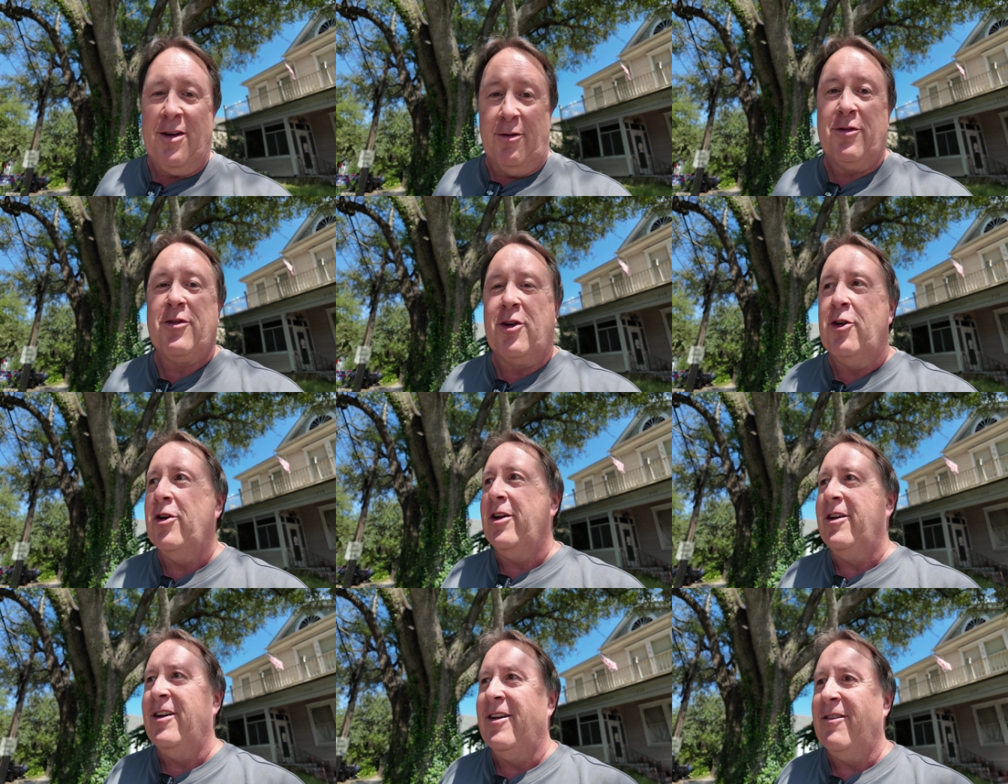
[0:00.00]
It was
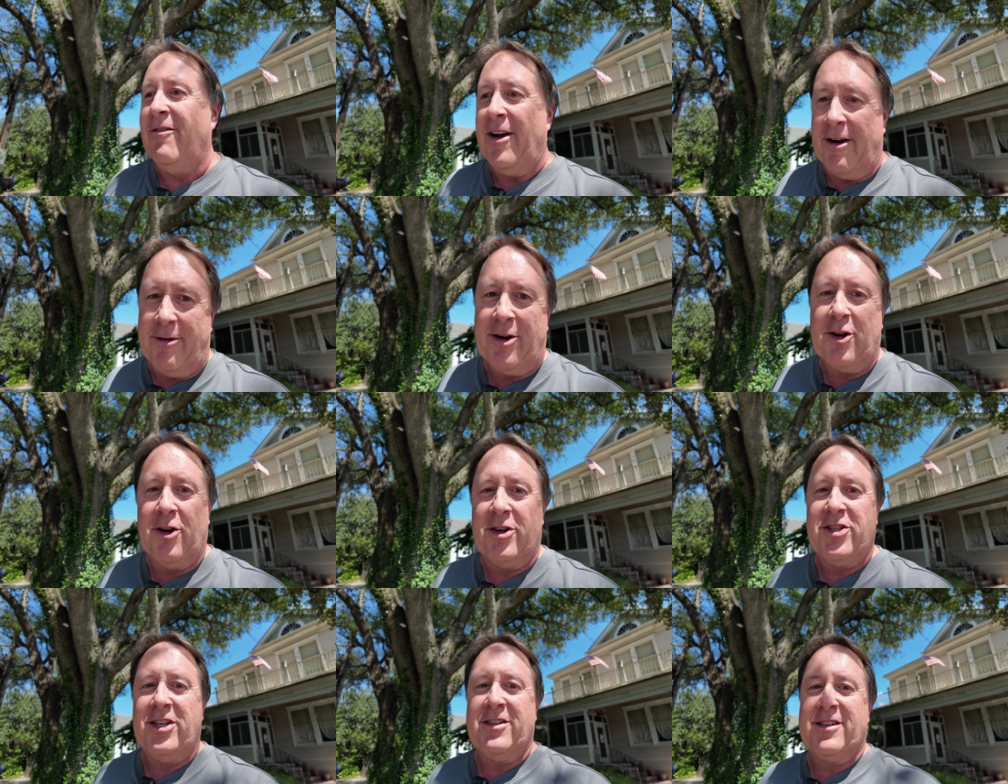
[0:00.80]
good. Very
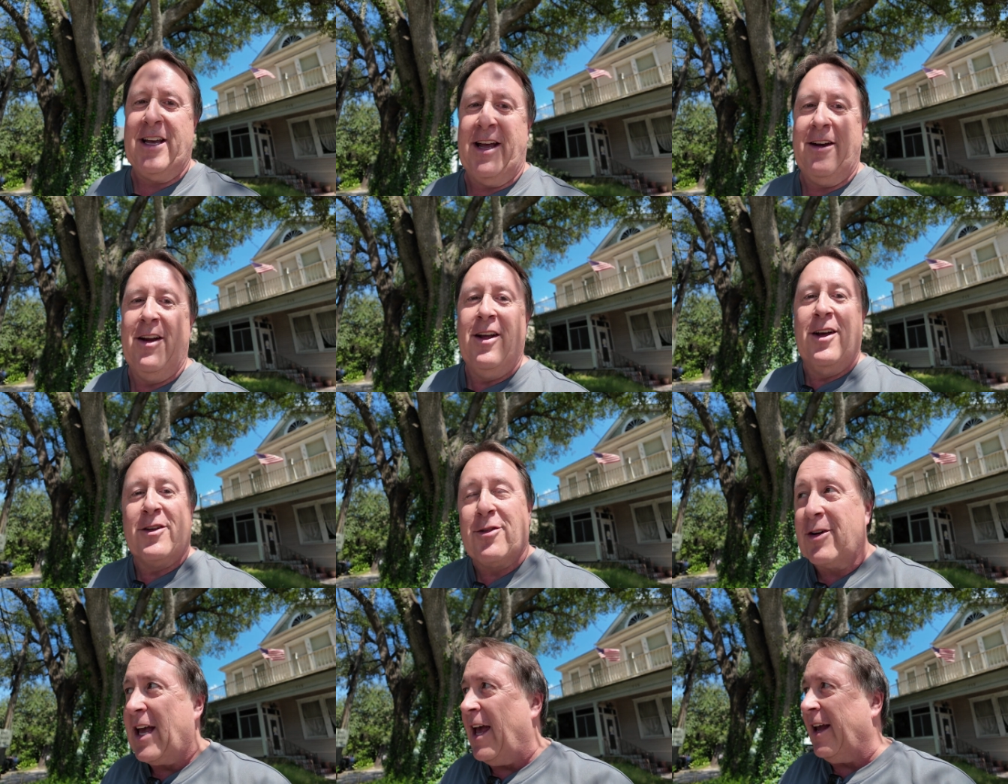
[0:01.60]
good, she said.
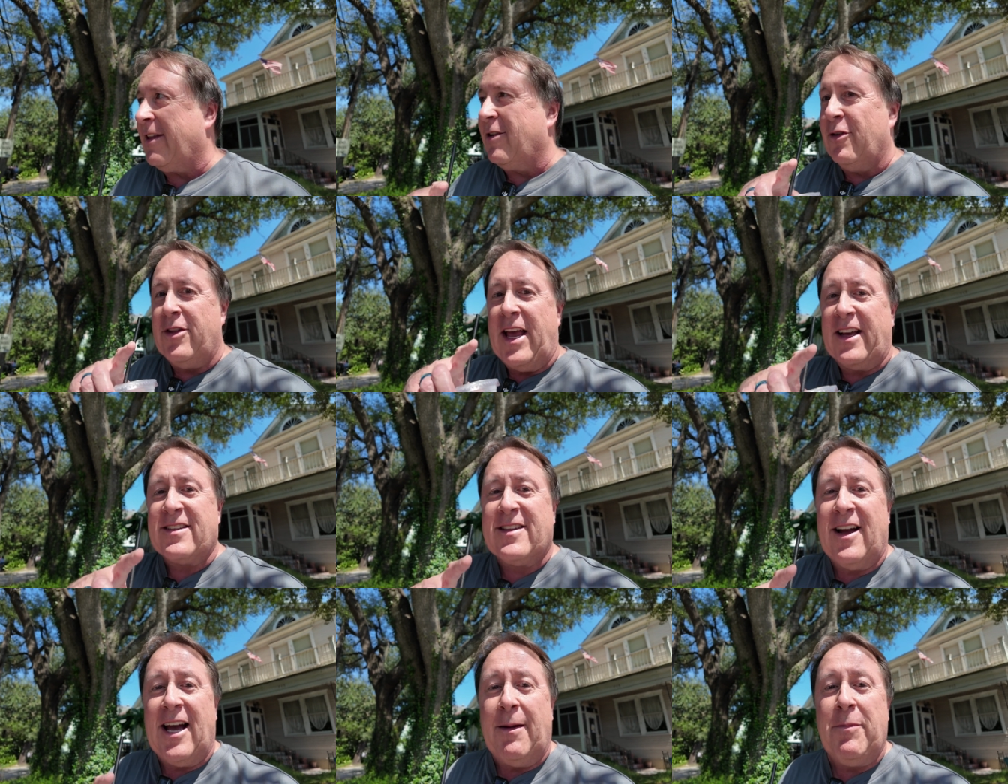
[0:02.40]
So gang, till
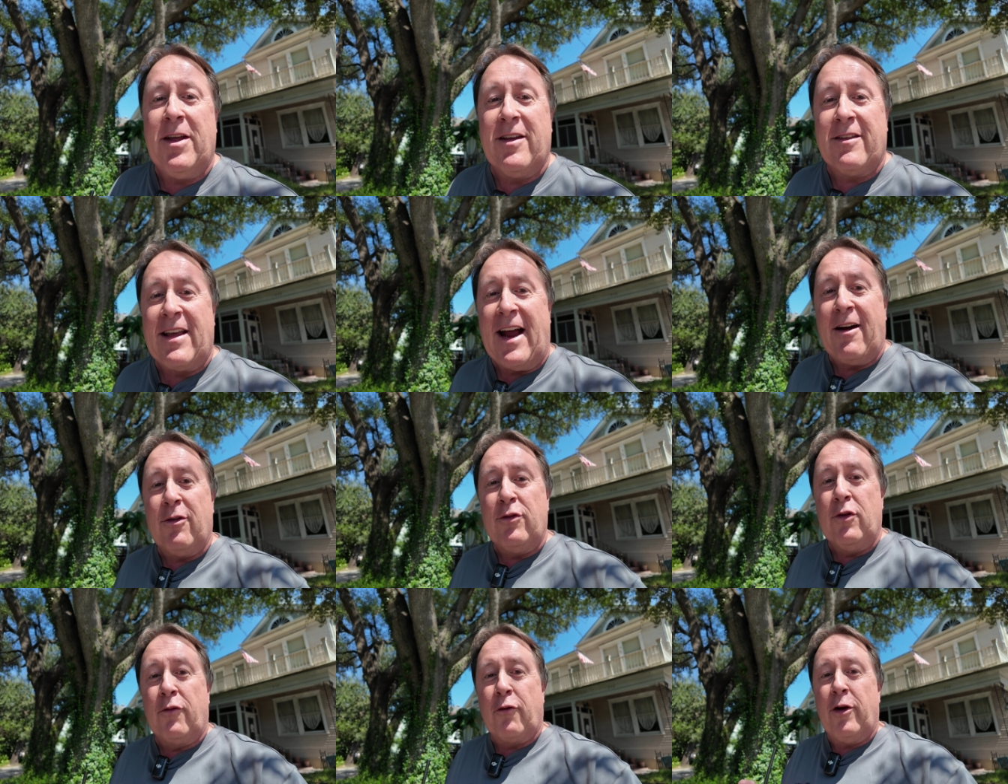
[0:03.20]
next time, this is
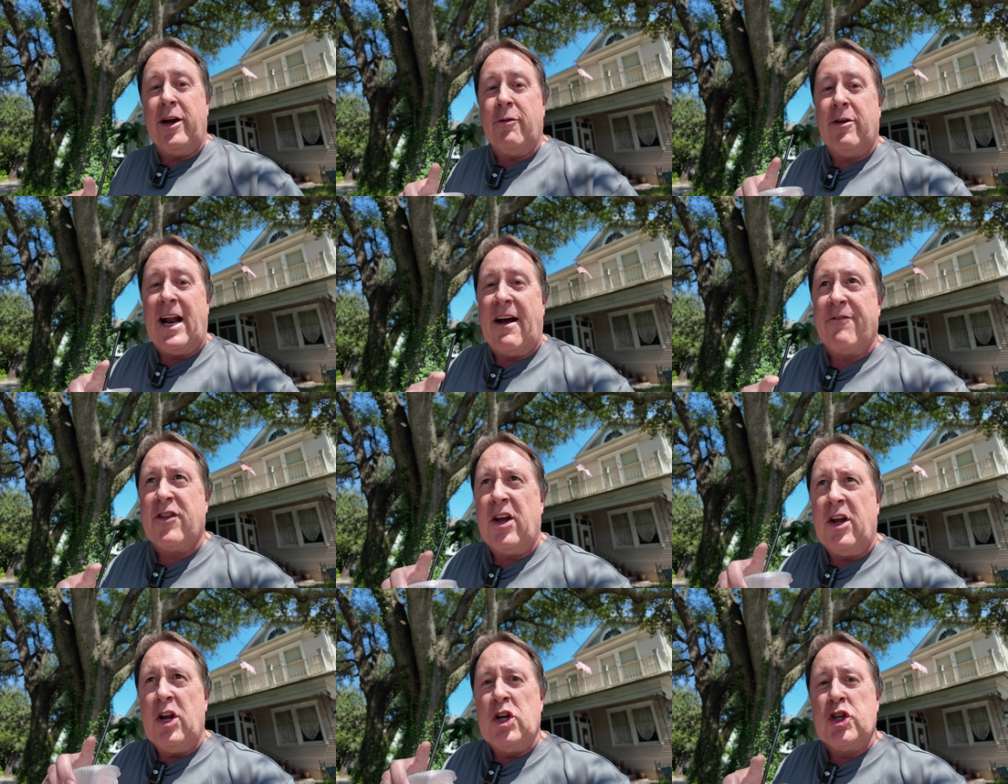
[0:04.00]
Harold Dufrene with
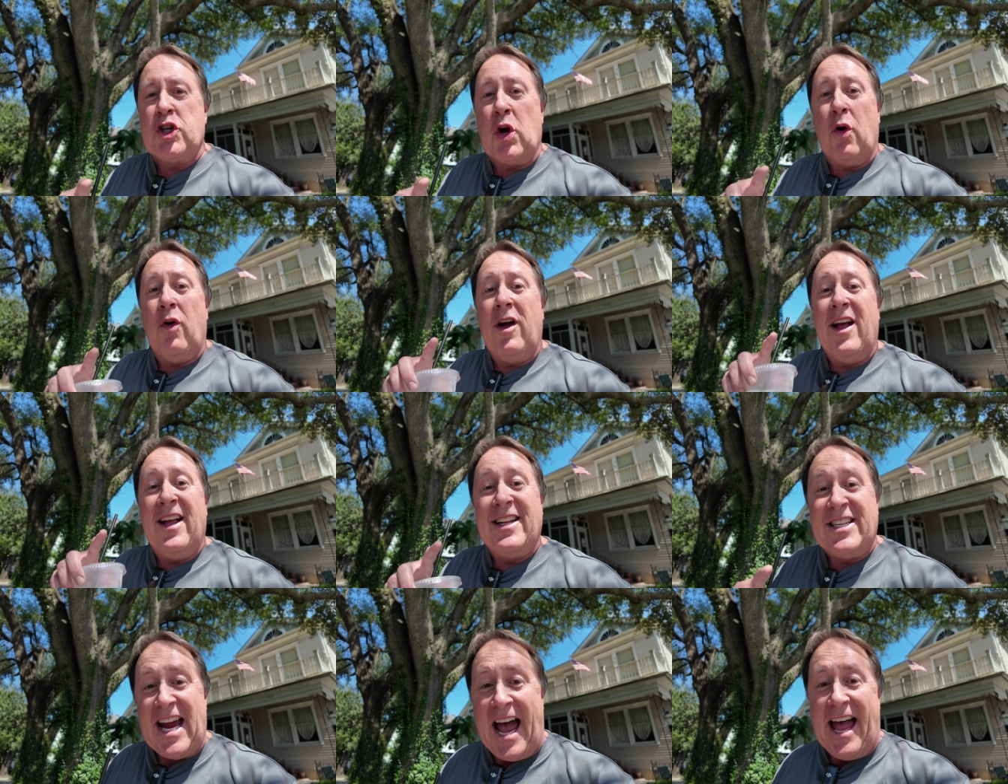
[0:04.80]
After Show
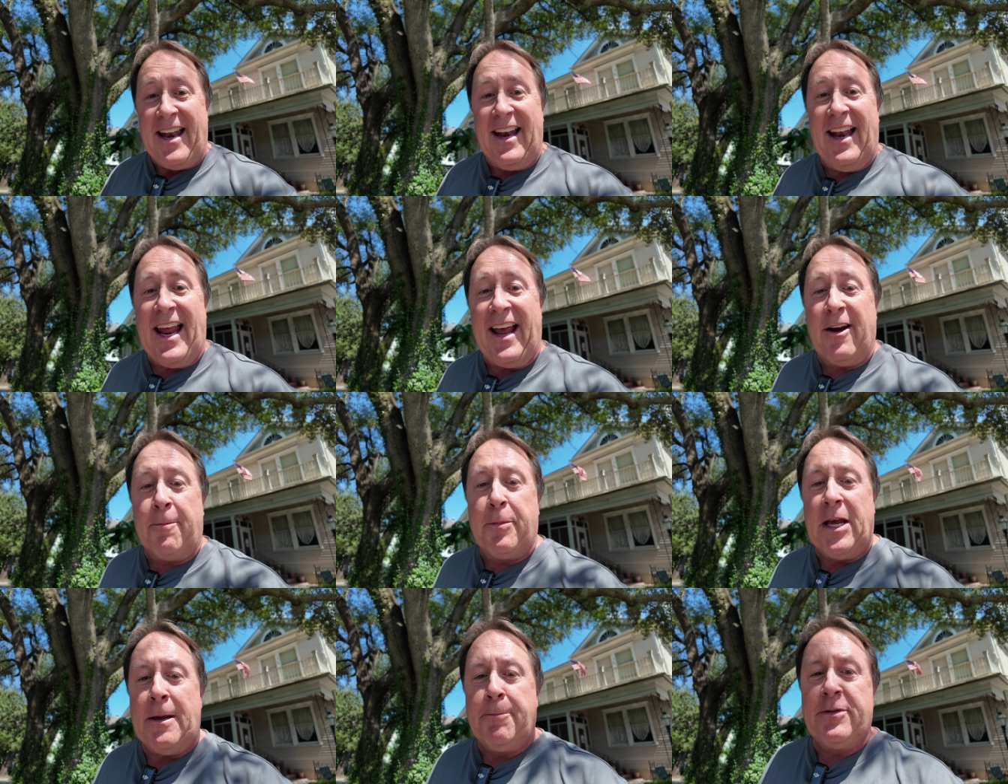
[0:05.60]
Chat.
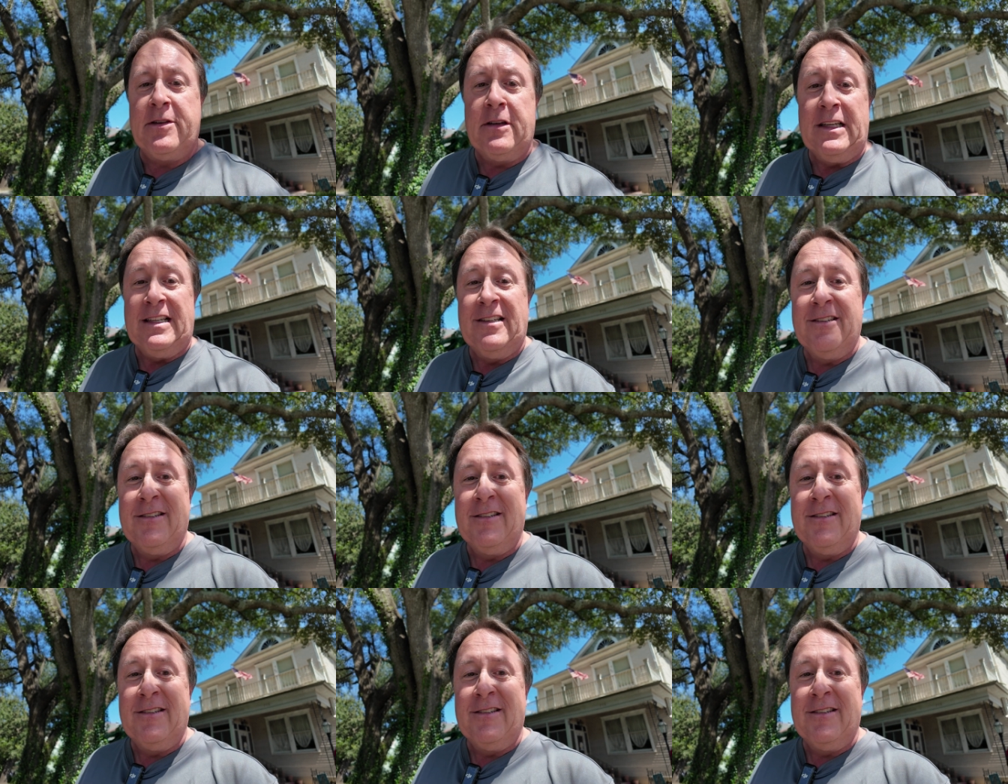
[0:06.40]
Later, peeps.